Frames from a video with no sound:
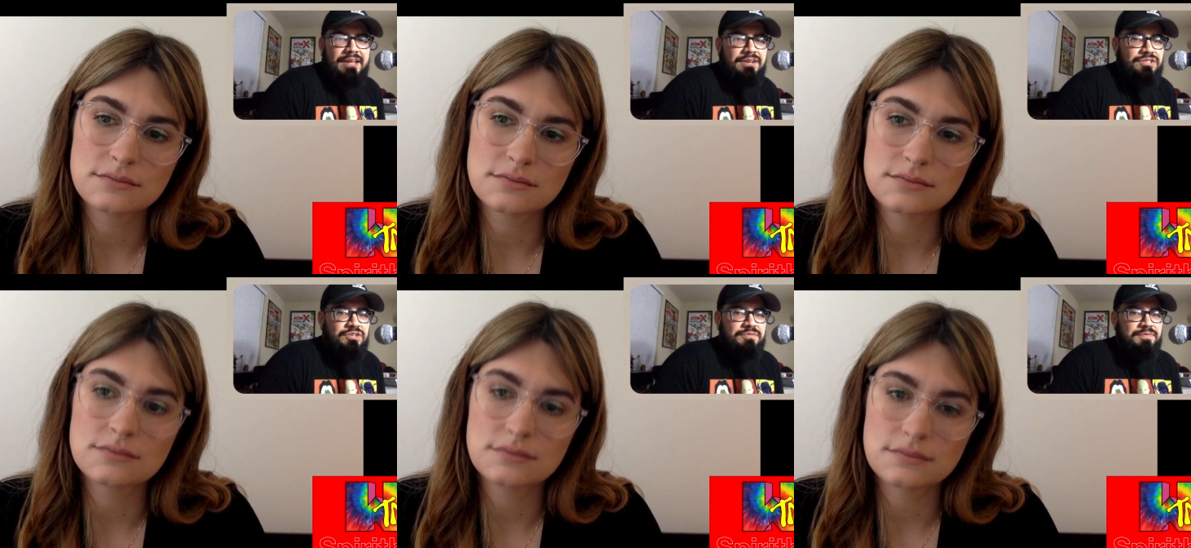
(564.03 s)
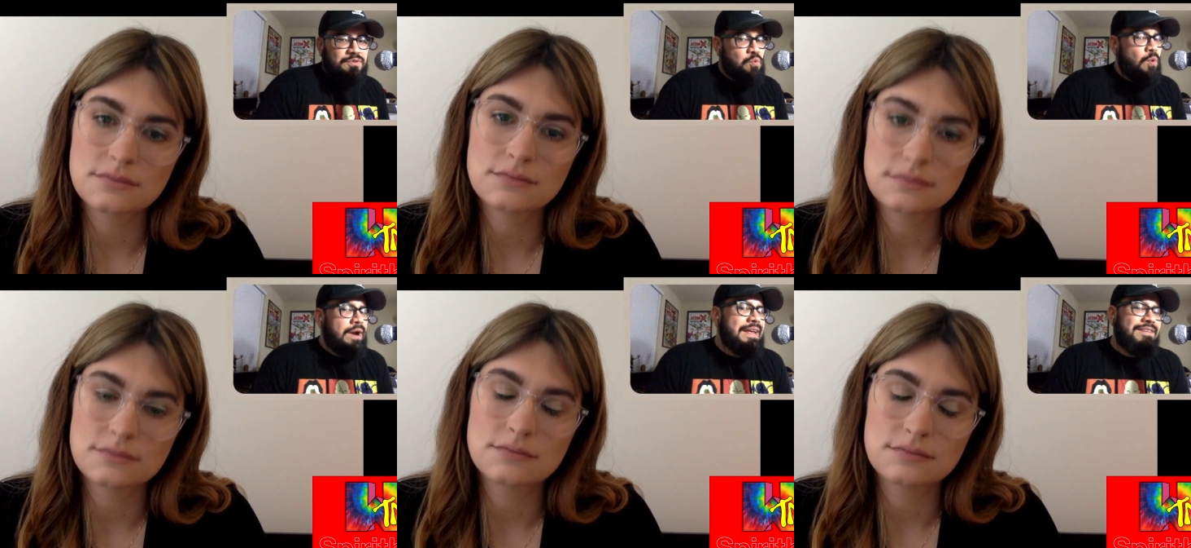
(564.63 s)
Speaker 1: the age of
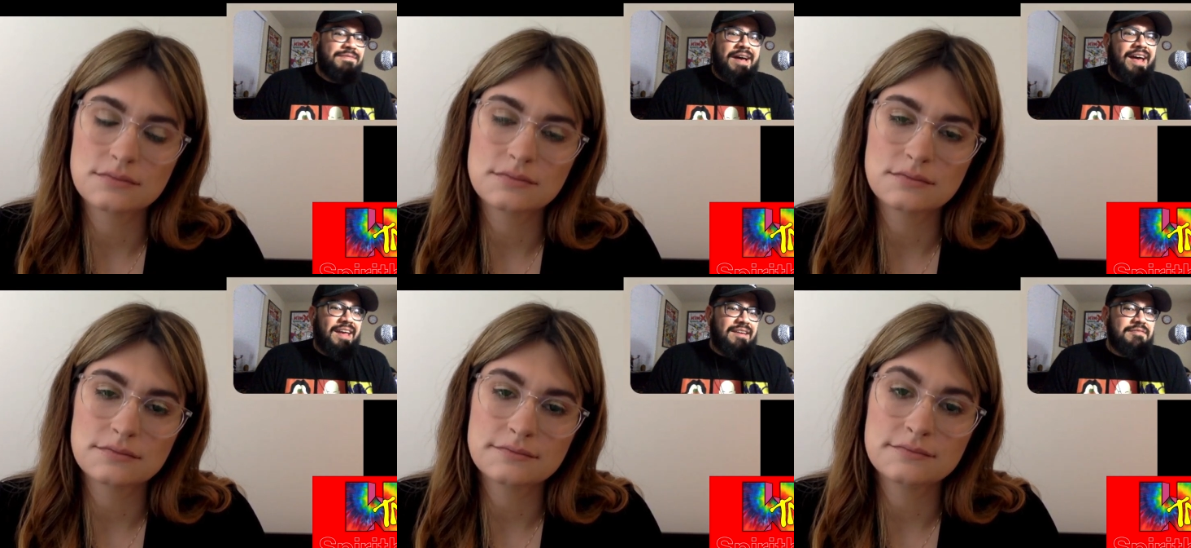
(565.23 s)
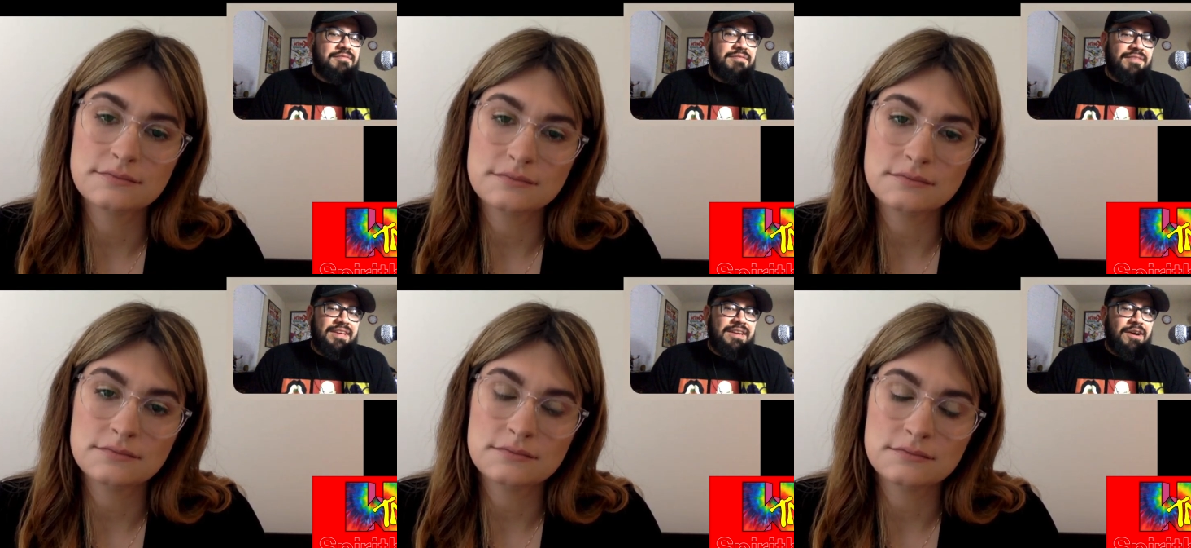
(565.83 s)
25
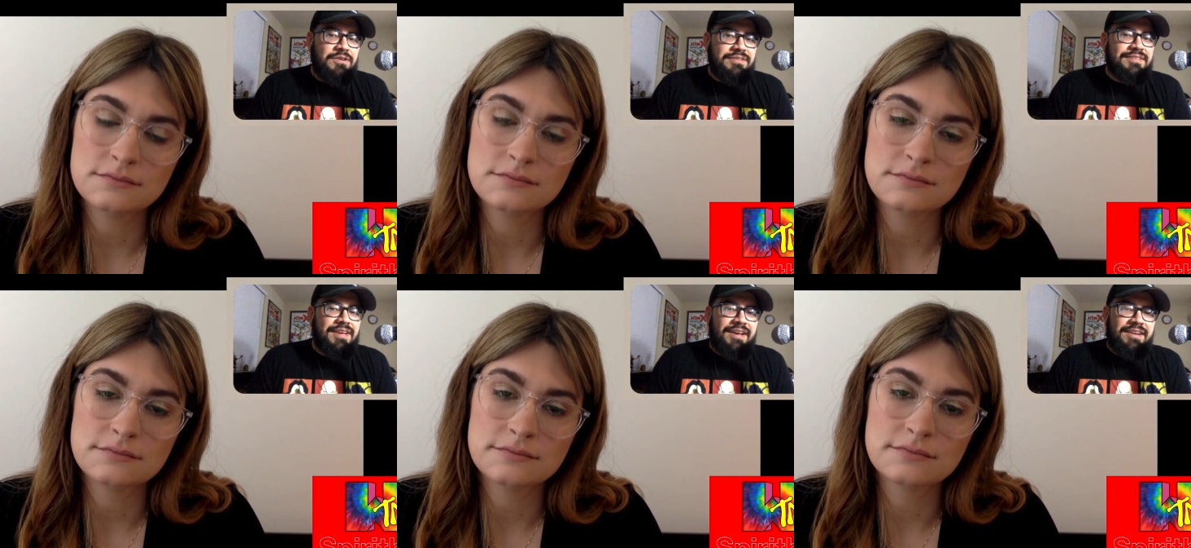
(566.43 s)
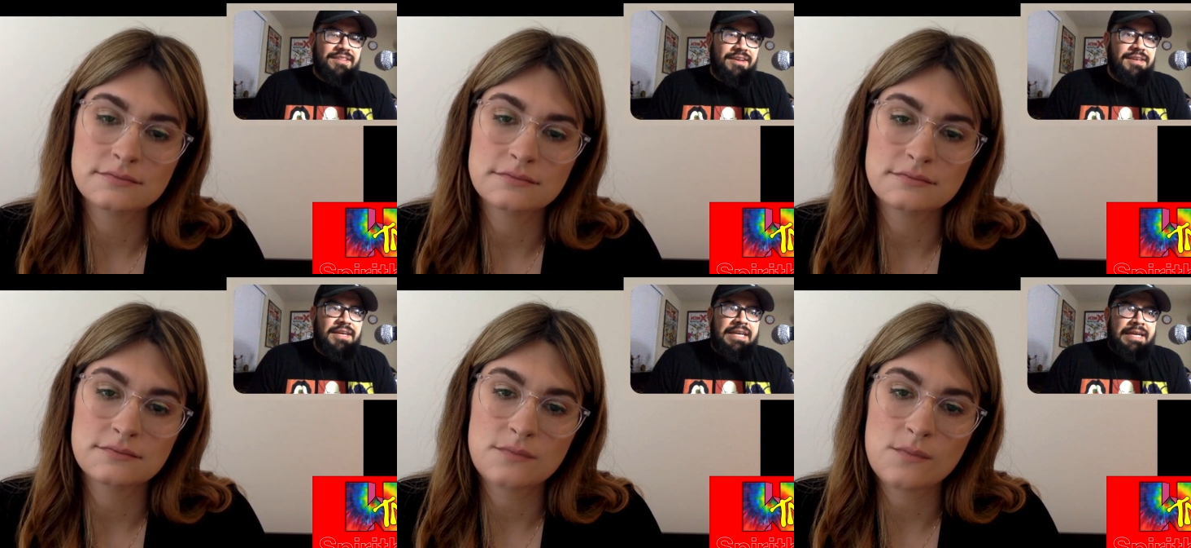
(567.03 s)
in our society.
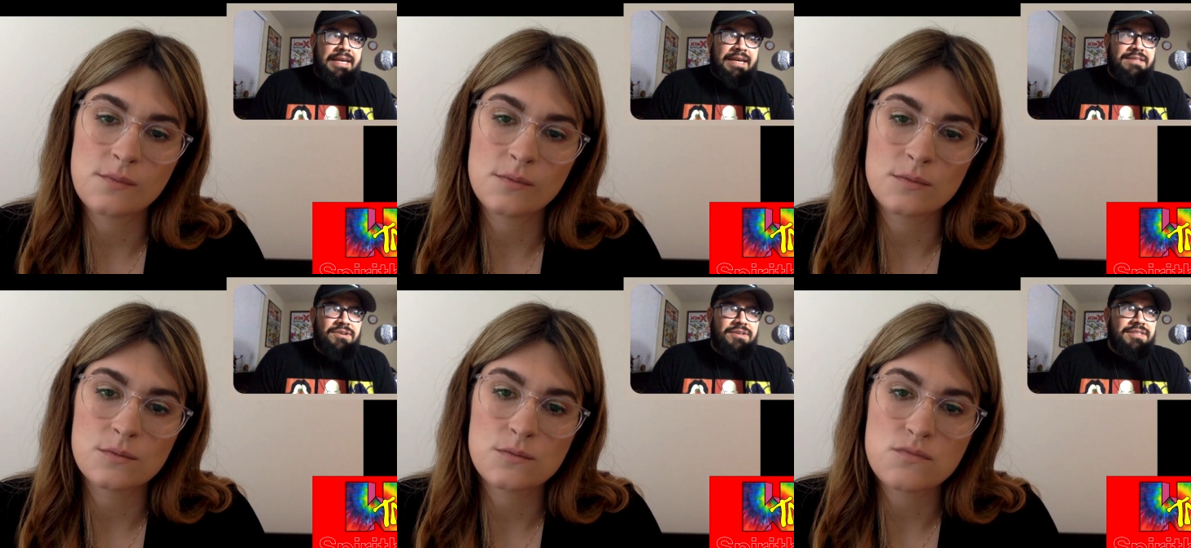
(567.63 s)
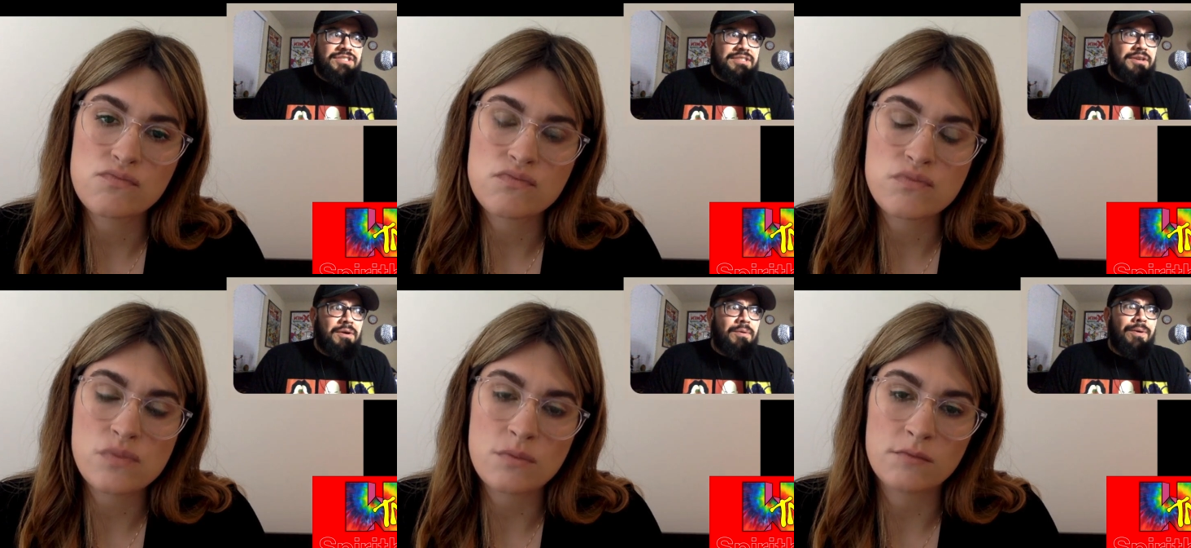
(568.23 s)
Like, it's hard to
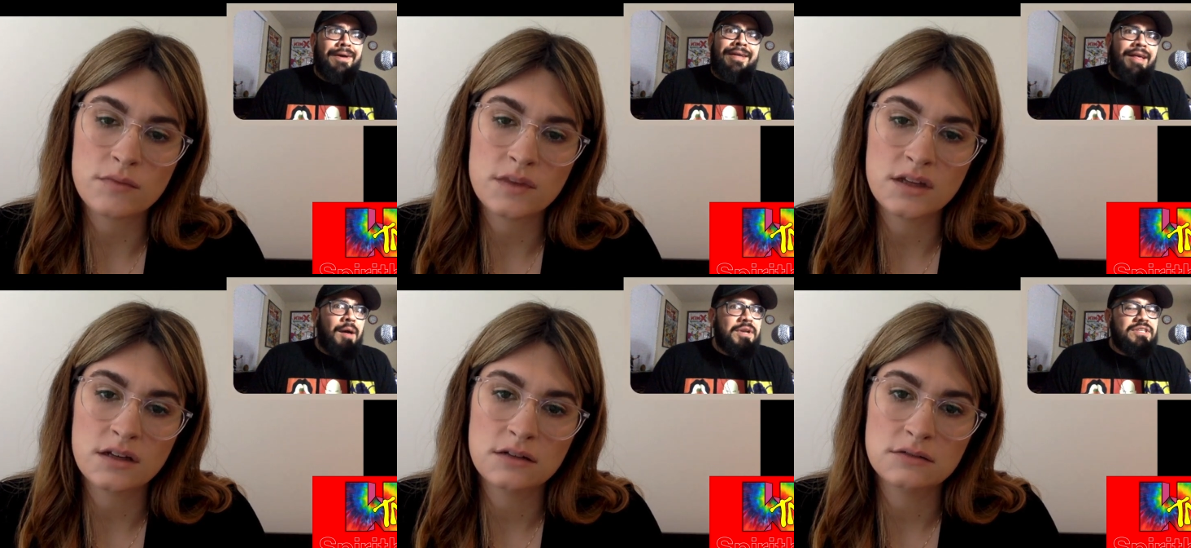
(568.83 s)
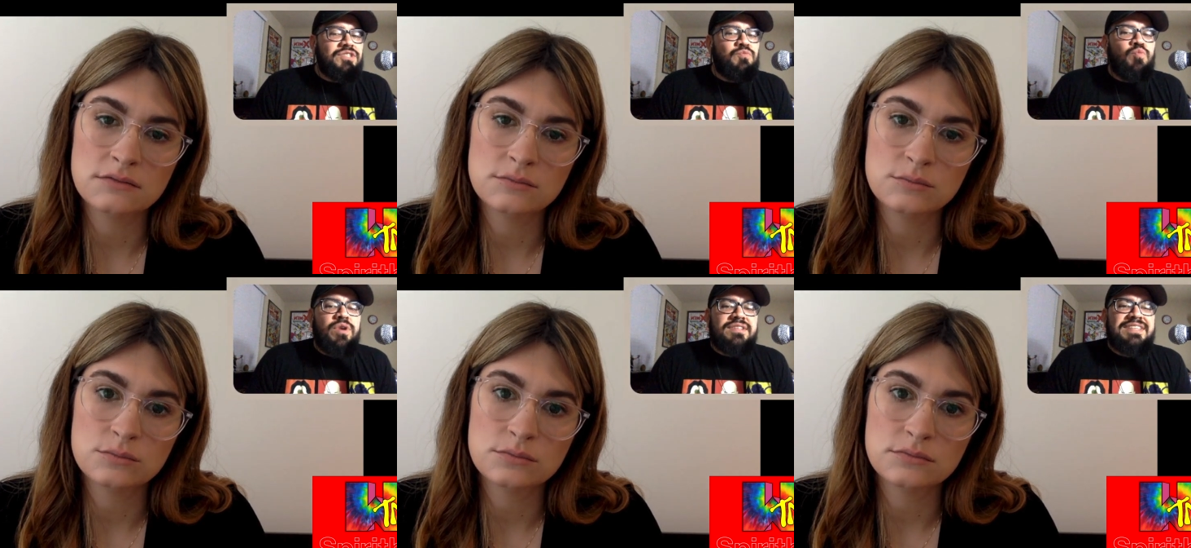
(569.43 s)
just go, I'm going to
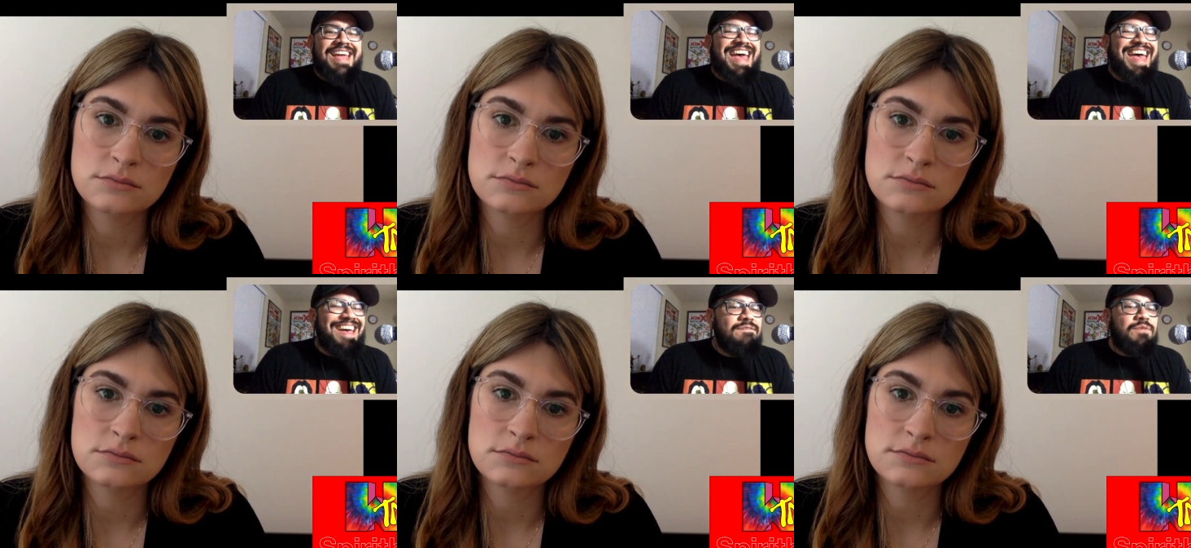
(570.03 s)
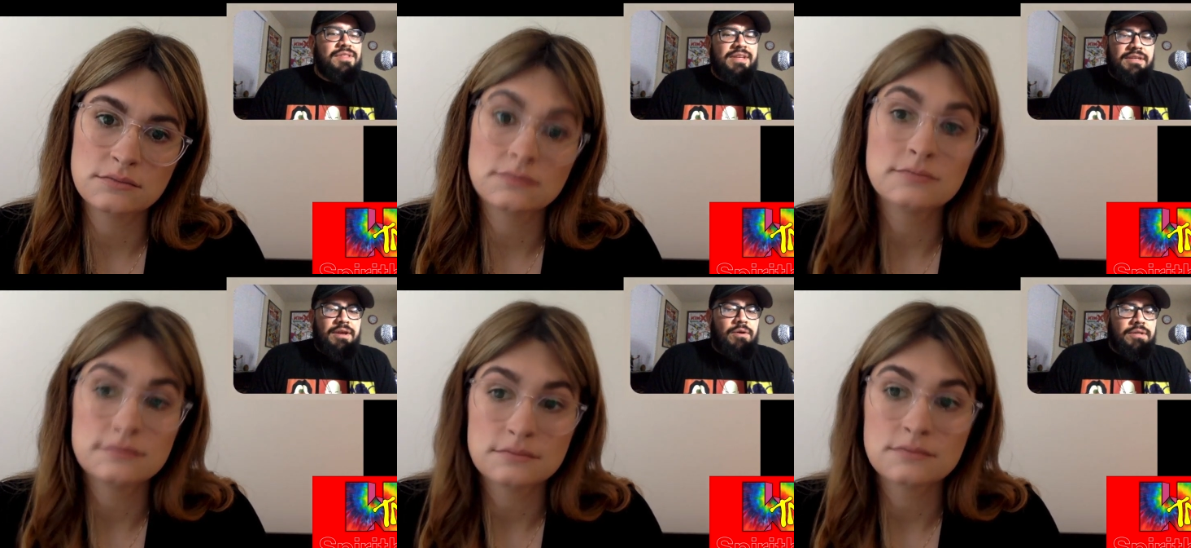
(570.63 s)
risk
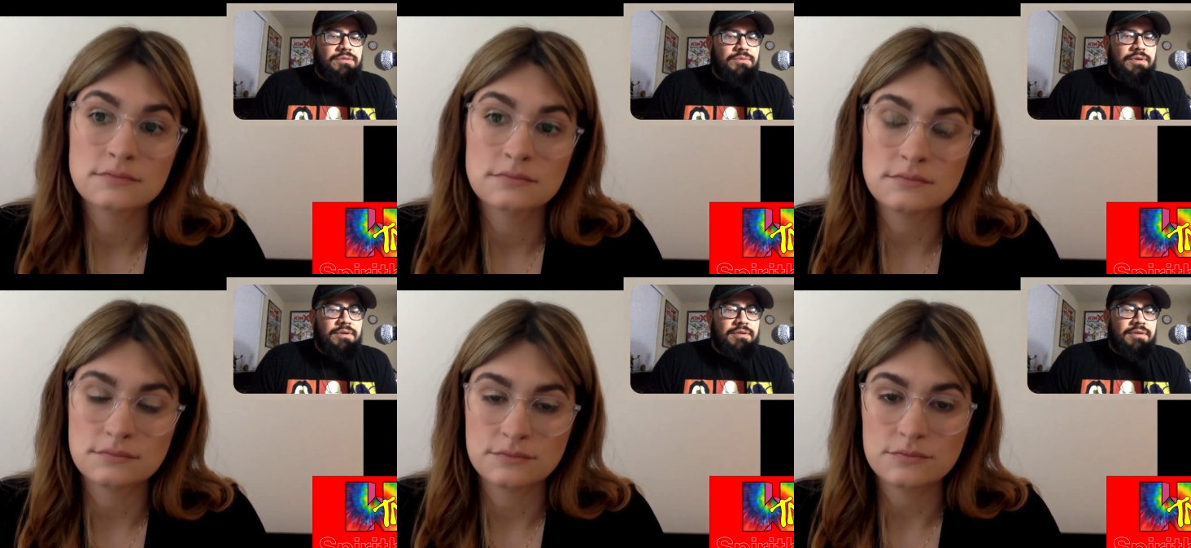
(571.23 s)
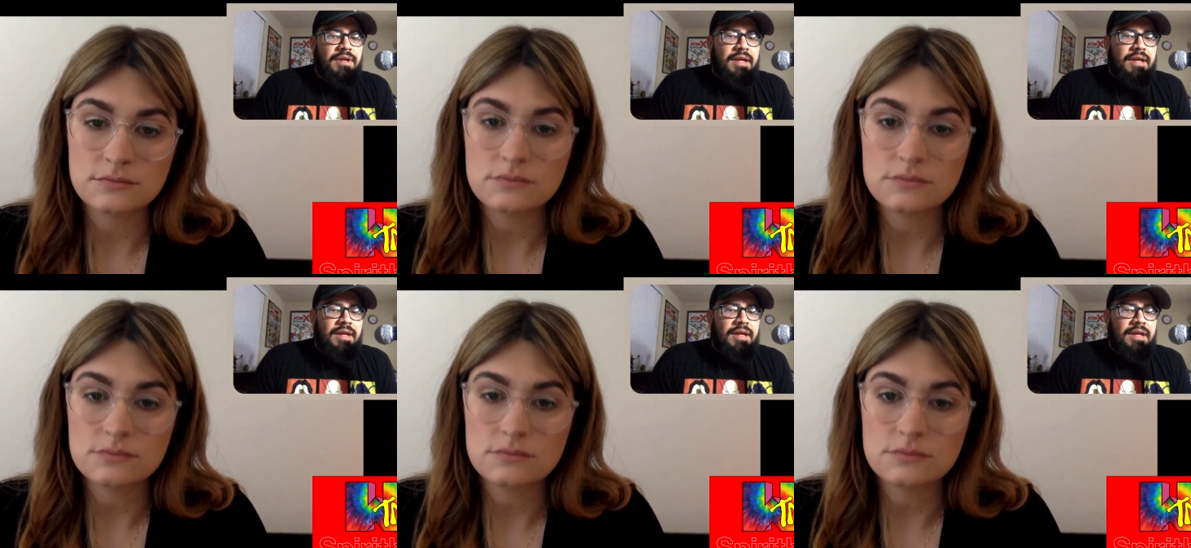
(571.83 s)
everything to go on tour.